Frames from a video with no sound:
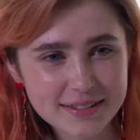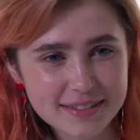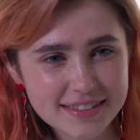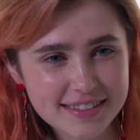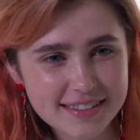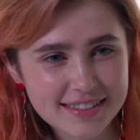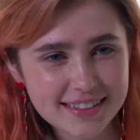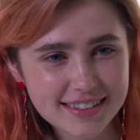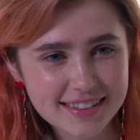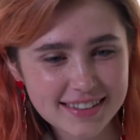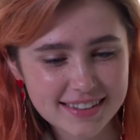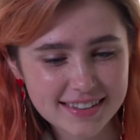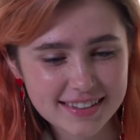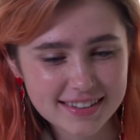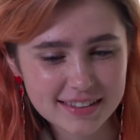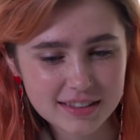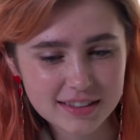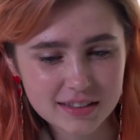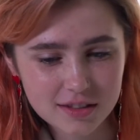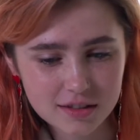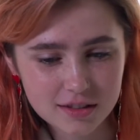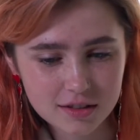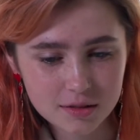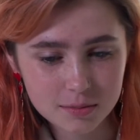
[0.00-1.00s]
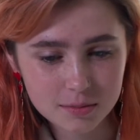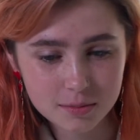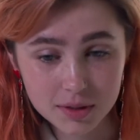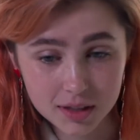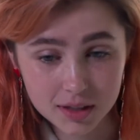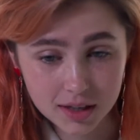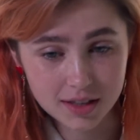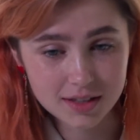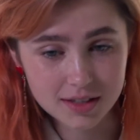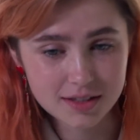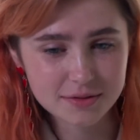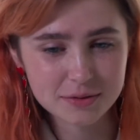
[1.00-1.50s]
is so
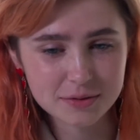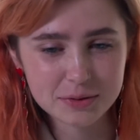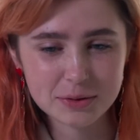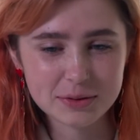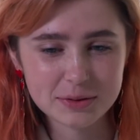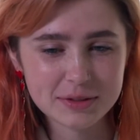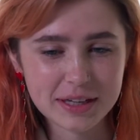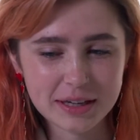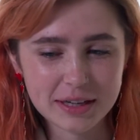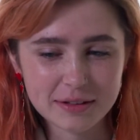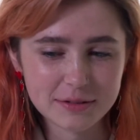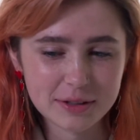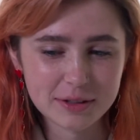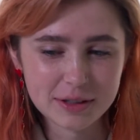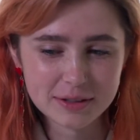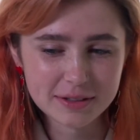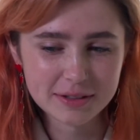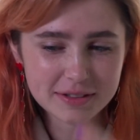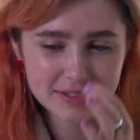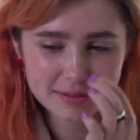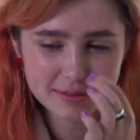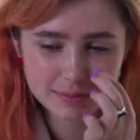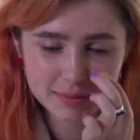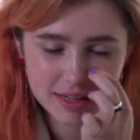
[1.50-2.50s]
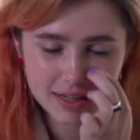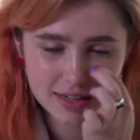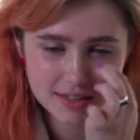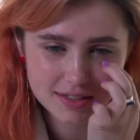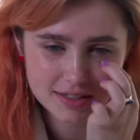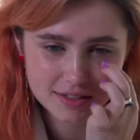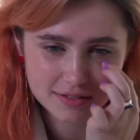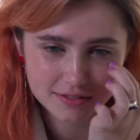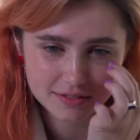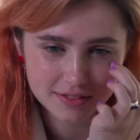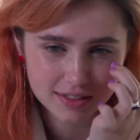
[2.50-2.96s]
much to talk about with her. As